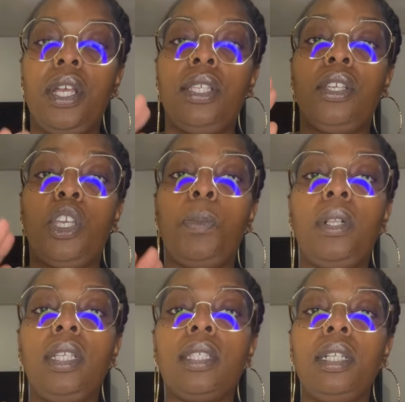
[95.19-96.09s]
So you put
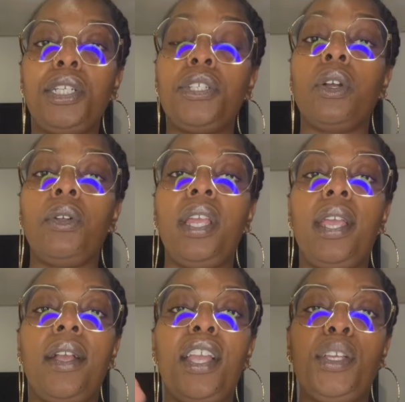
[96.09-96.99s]
this conditioner on the
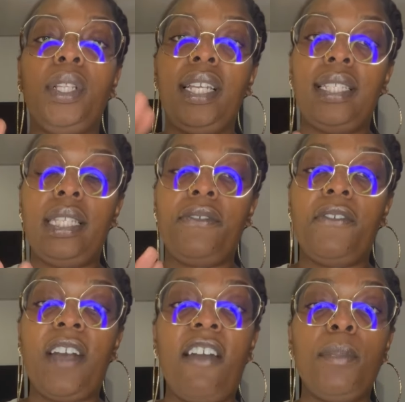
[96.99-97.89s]
hair and you let it sit for
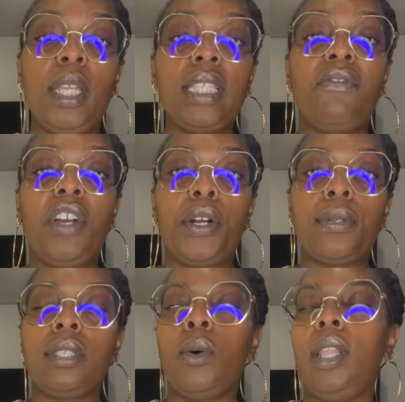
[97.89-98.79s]
5 minutes
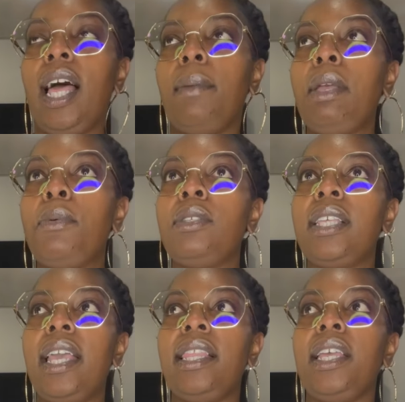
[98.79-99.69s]
first. So a lot of people
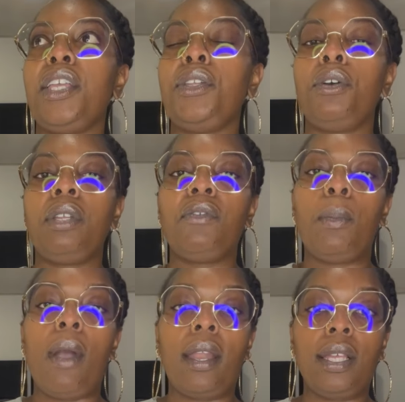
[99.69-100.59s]
say that, you know, different
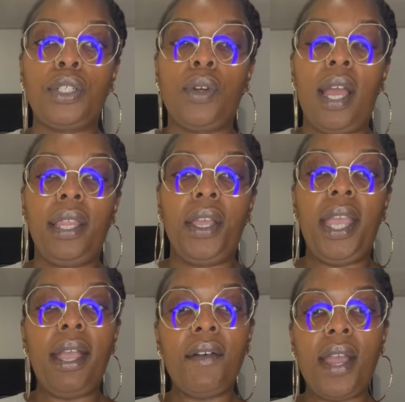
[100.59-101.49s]
products dry their
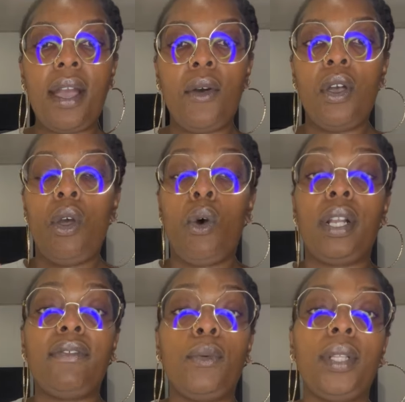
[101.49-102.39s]
hair out, or
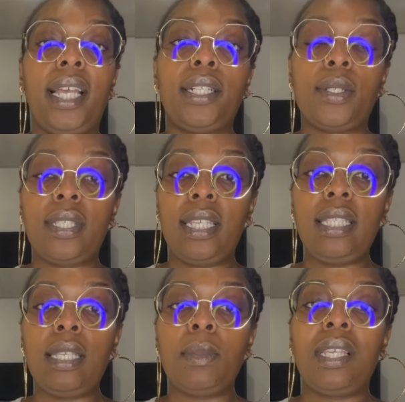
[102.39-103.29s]
different relaxer
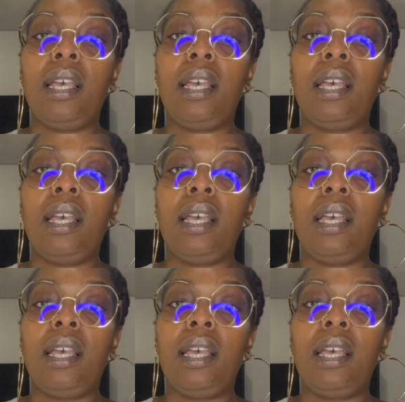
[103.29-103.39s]
systems.